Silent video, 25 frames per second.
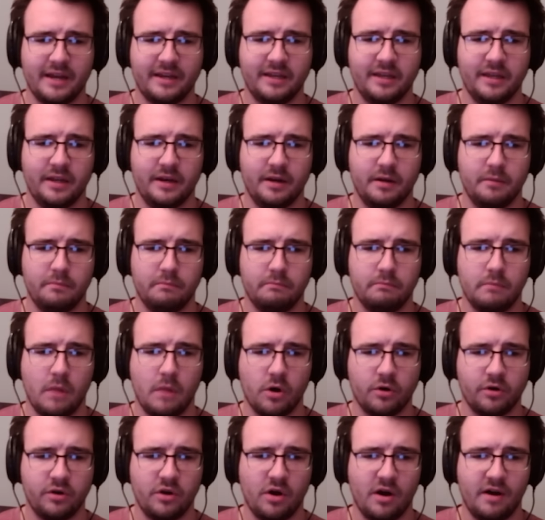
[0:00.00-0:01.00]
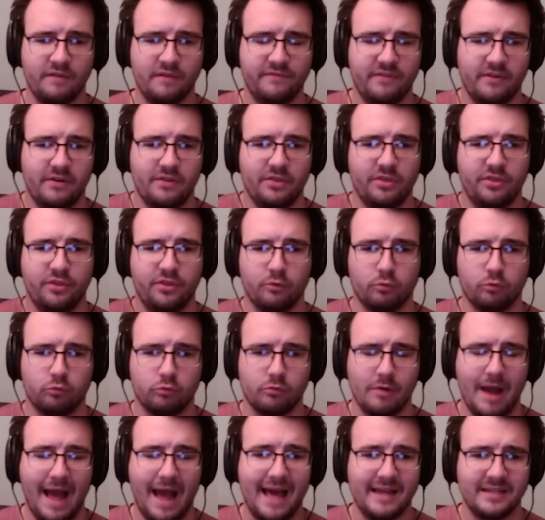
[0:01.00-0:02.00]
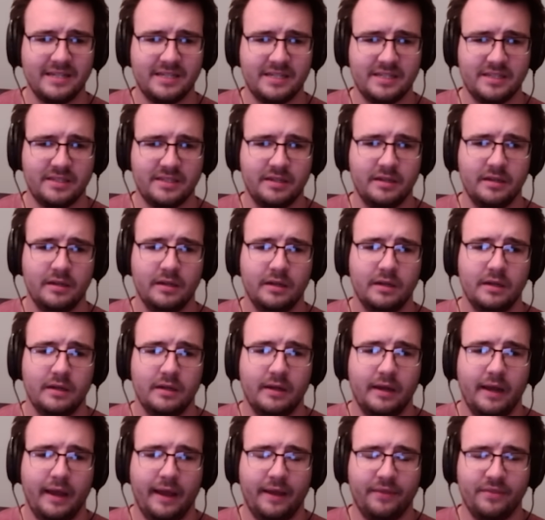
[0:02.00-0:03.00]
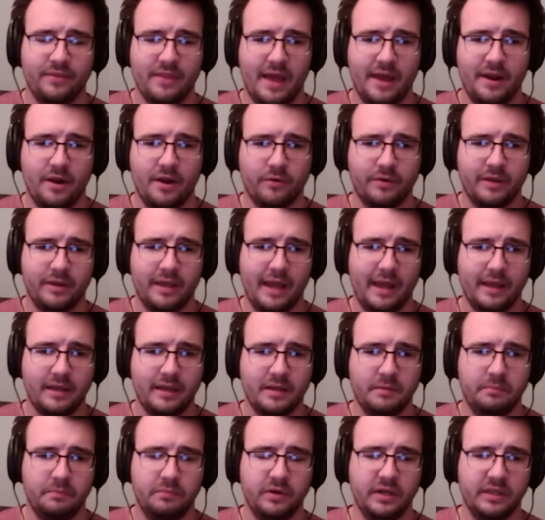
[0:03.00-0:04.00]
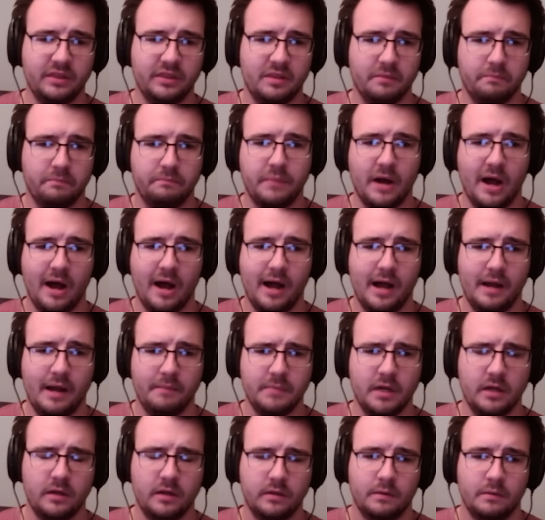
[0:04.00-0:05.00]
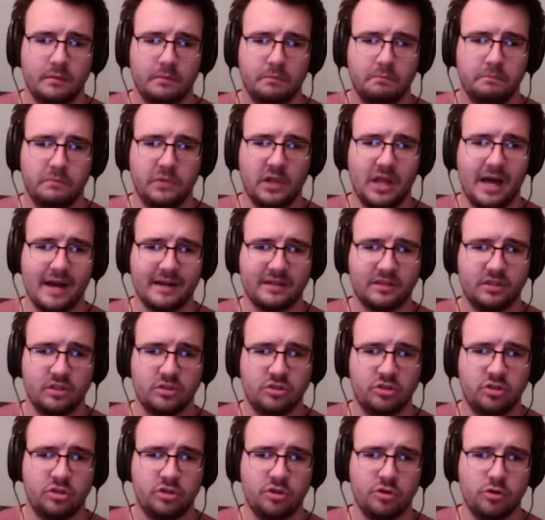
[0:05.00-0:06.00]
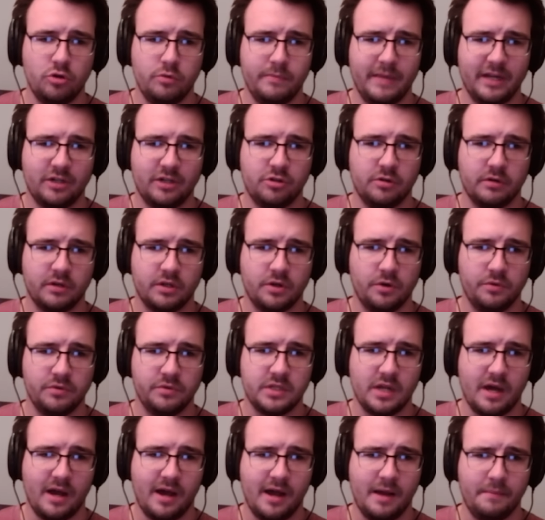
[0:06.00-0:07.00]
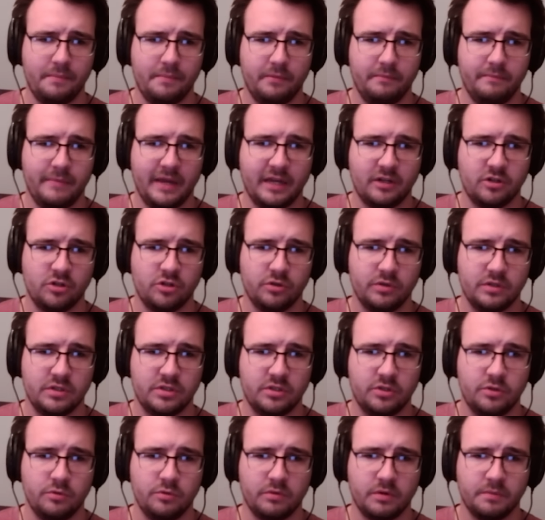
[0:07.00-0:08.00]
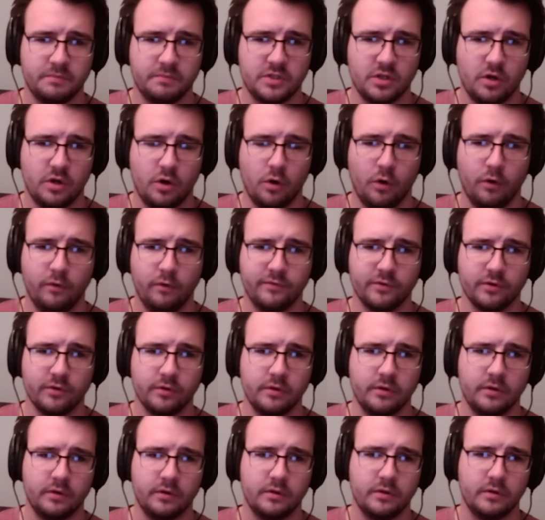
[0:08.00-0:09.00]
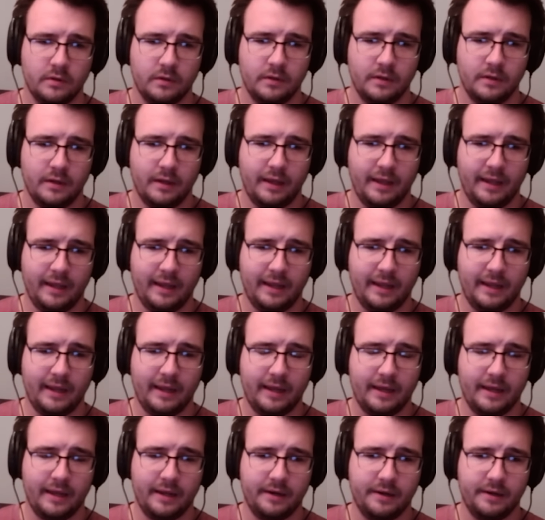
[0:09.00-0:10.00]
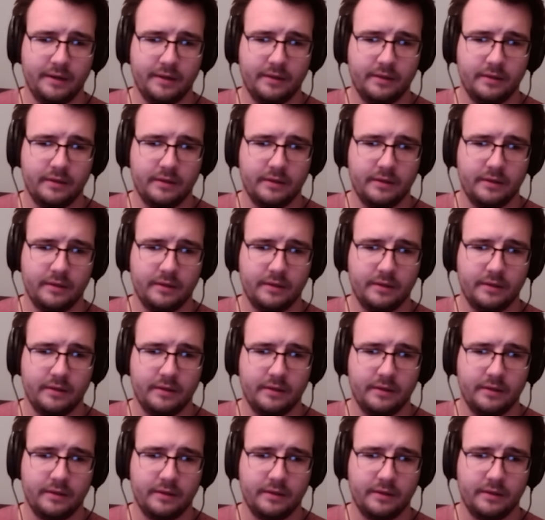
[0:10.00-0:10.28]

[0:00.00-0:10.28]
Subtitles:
can mark off the rest and then, okay, complete the bomb, block the 2, make sure it goes up, make sure this 2 comes over, and